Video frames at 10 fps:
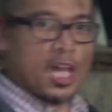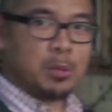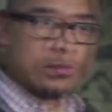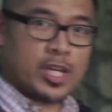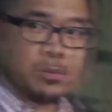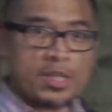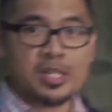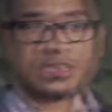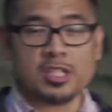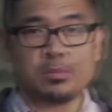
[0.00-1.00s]
with the help of
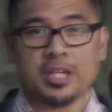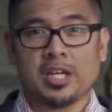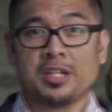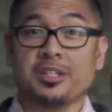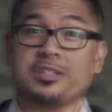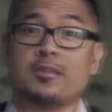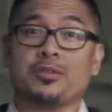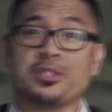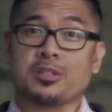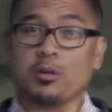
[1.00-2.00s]
ABS-CBN and the San
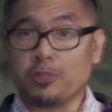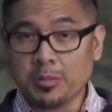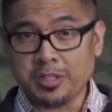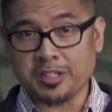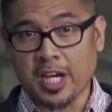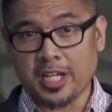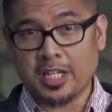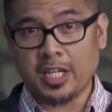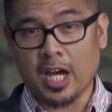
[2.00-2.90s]
Francisco Film Society...